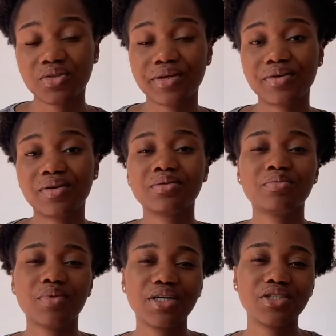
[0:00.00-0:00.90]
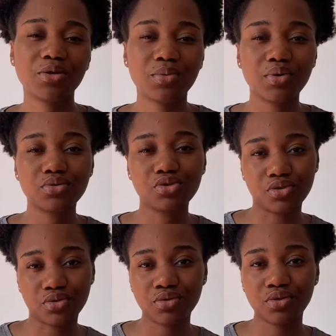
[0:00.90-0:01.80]
around March, April,
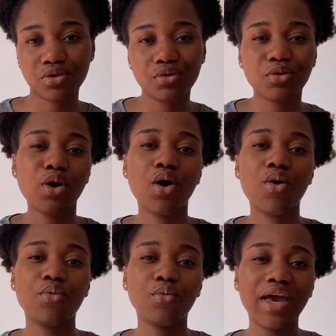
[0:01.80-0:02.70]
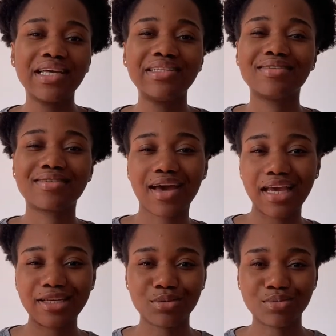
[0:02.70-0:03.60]
June, when the sky
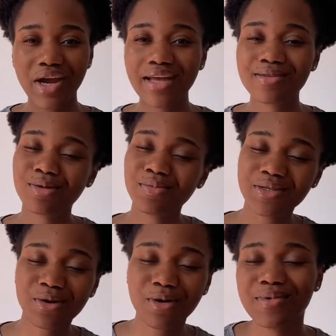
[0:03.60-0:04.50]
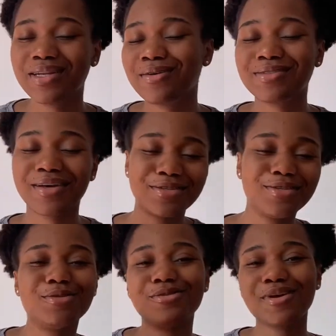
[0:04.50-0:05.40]
is so bright, summer is coming out, and you
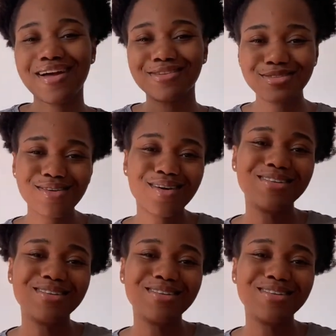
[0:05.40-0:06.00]
can do all